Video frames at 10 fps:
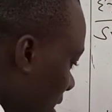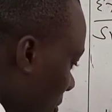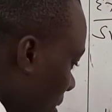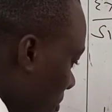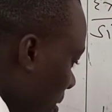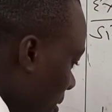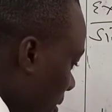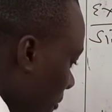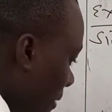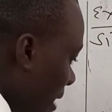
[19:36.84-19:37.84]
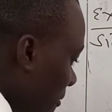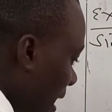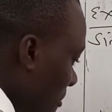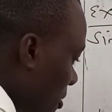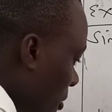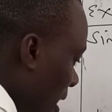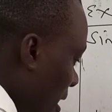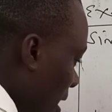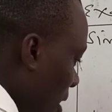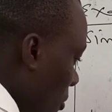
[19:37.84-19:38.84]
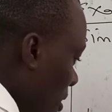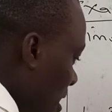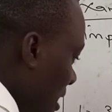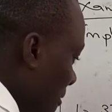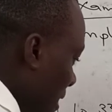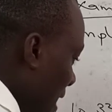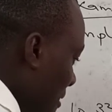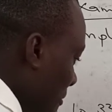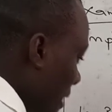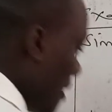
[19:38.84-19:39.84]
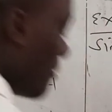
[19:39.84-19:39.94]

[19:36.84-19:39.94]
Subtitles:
it will be 5 times 1, which gives us 5.